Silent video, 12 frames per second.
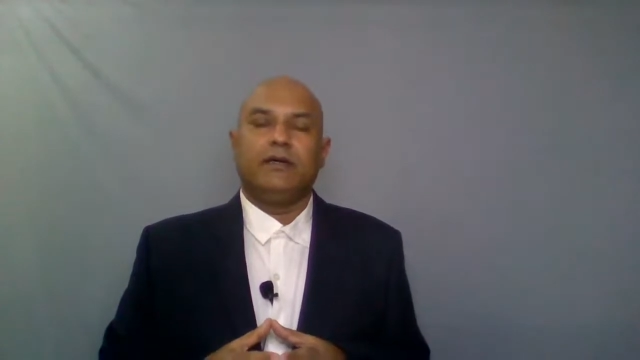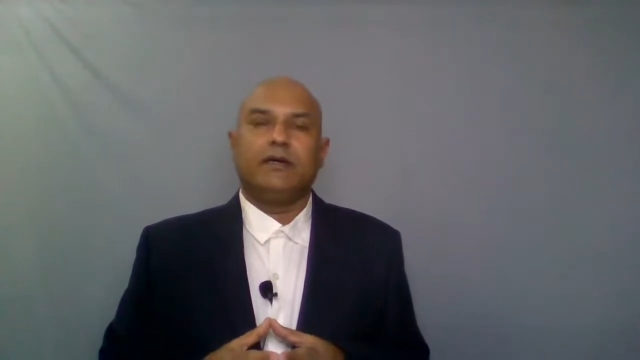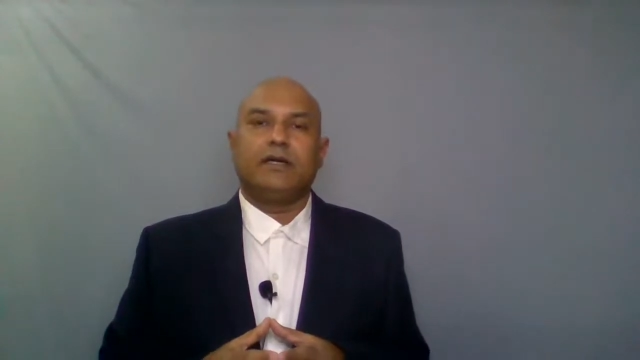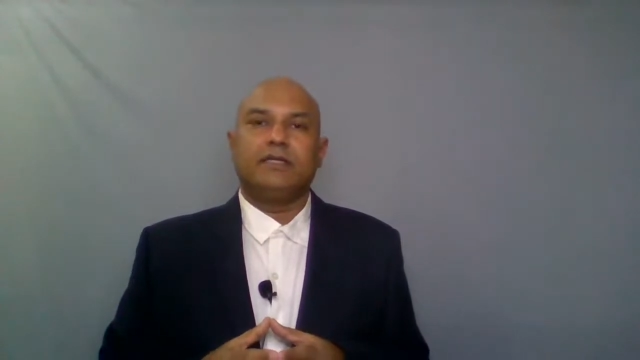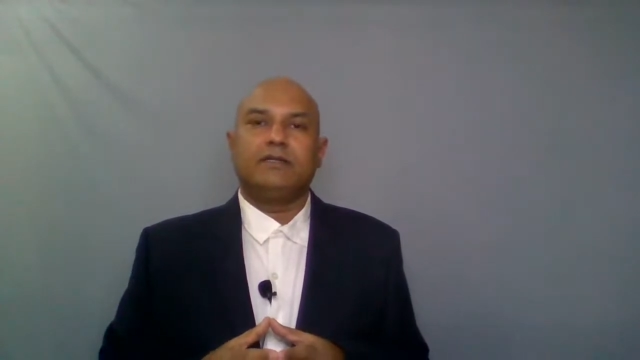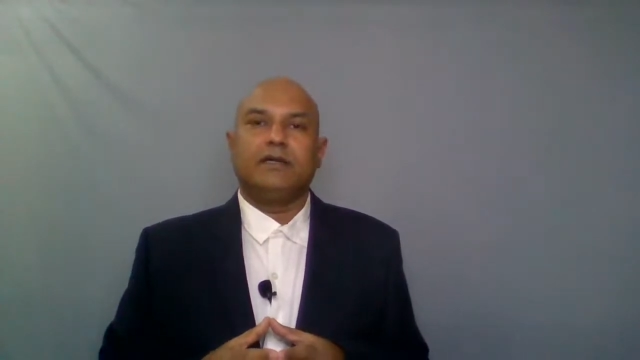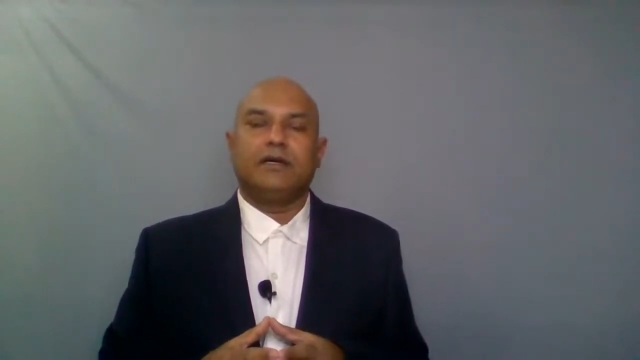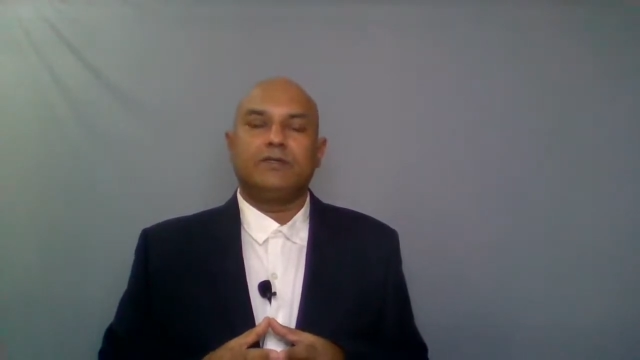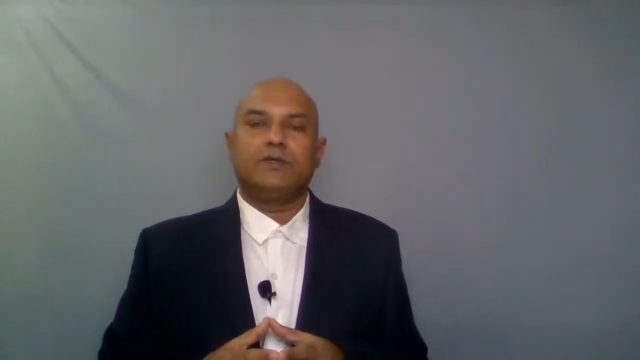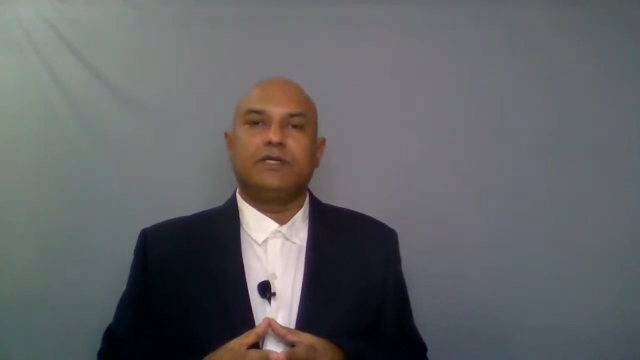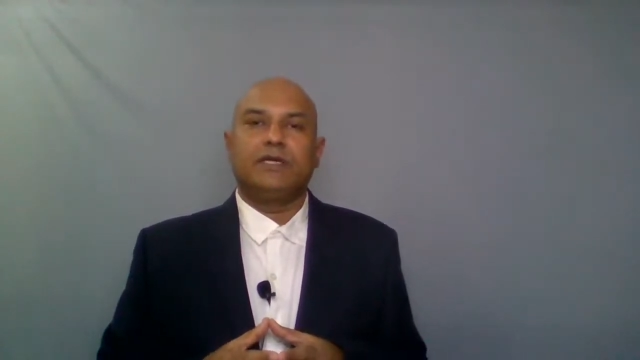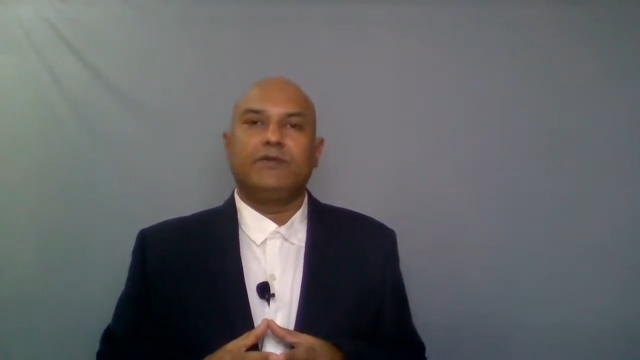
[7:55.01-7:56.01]

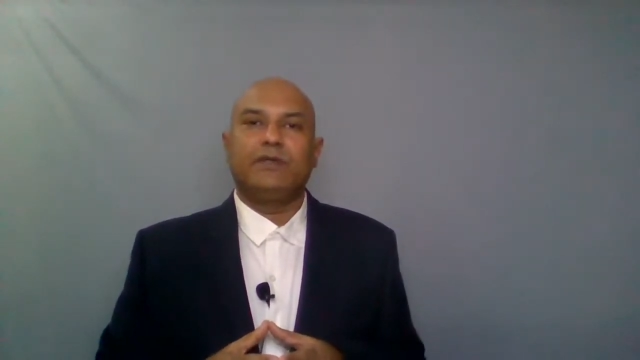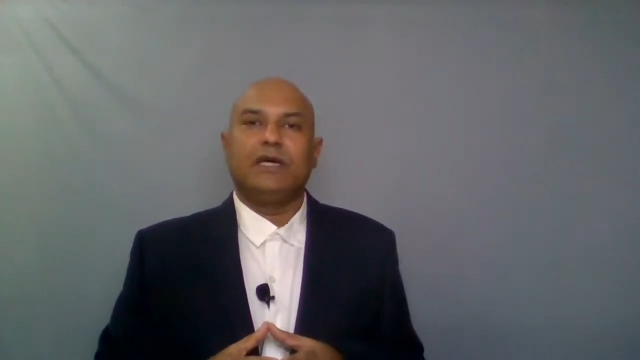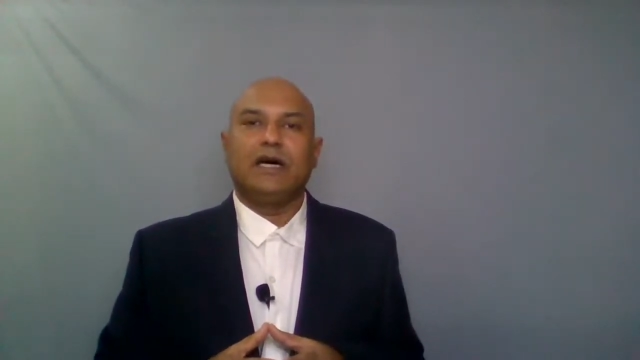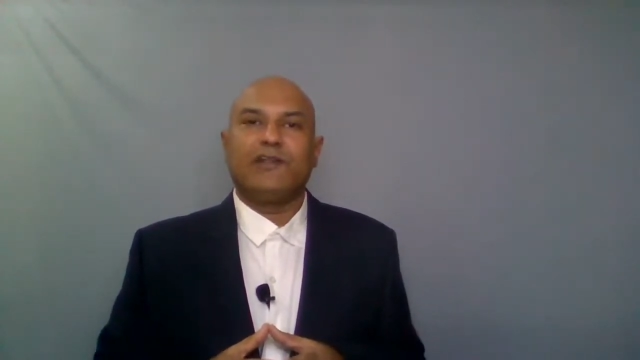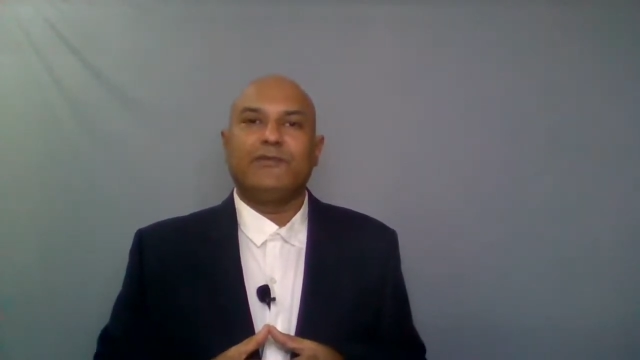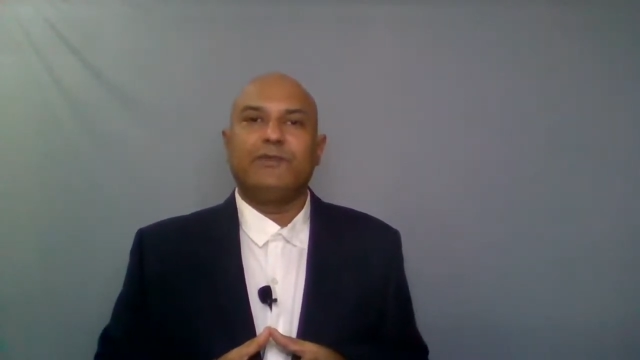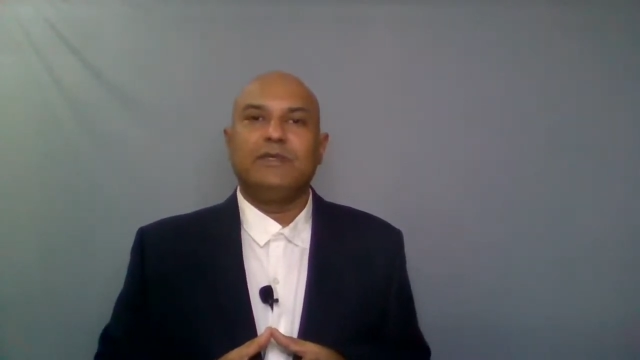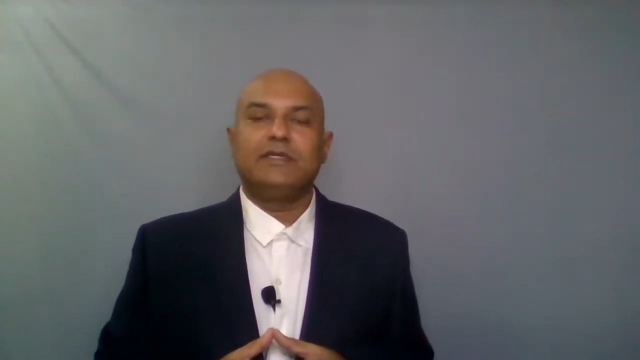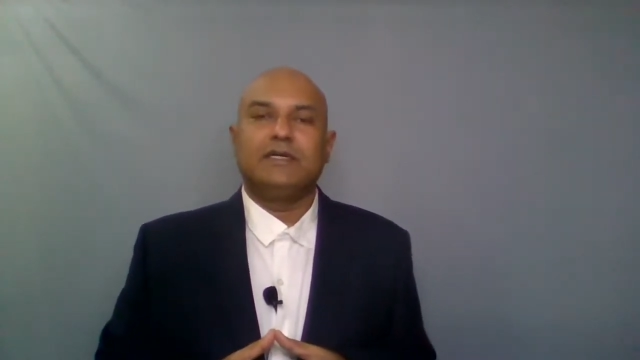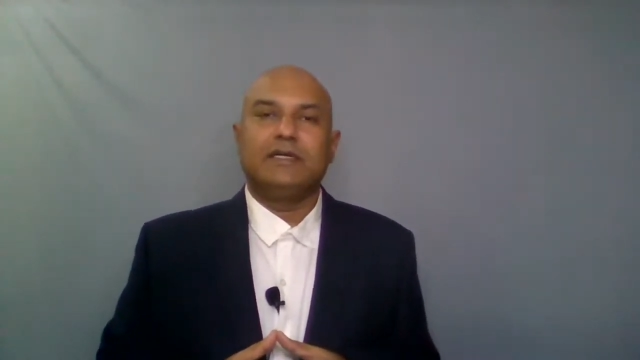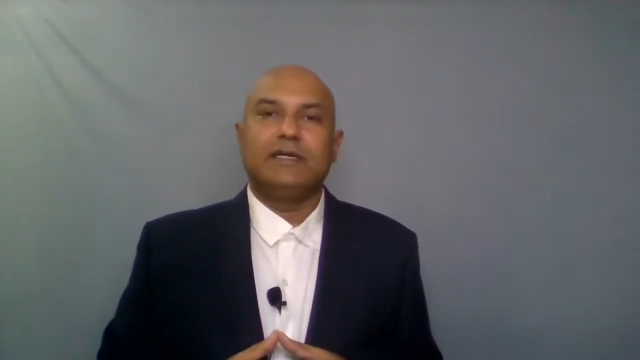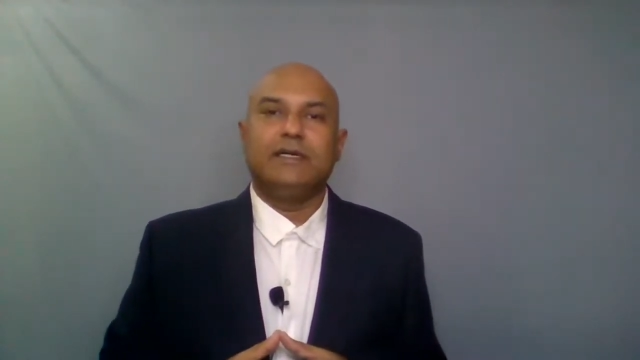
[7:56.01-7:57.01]
associated with the RFPs
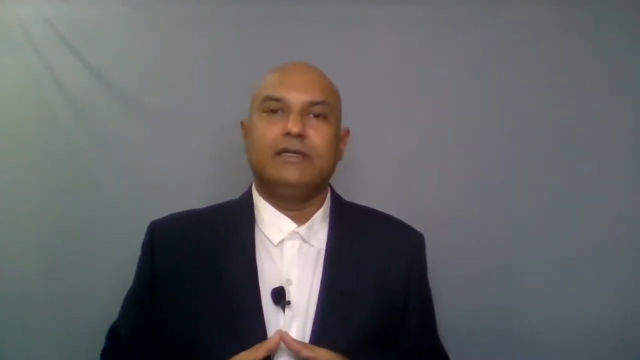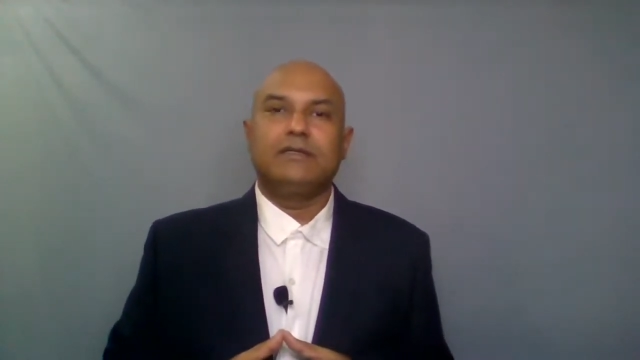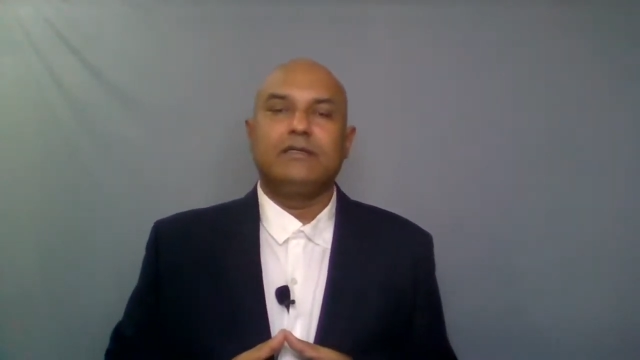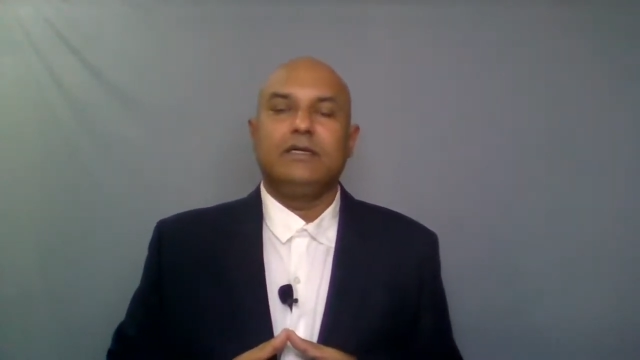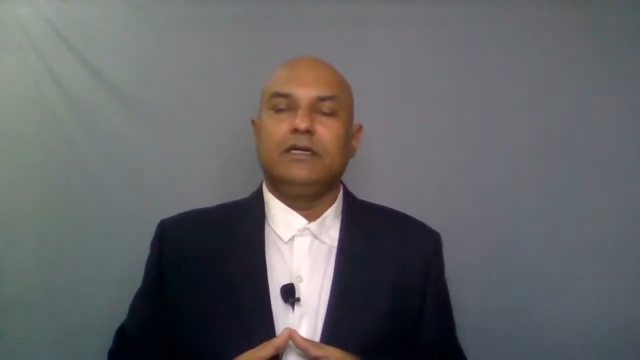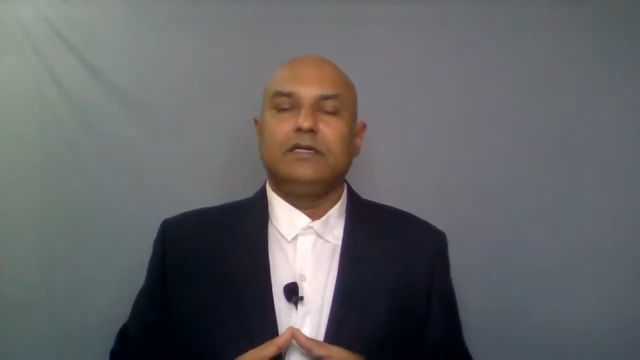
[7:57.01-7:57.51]
and tenders.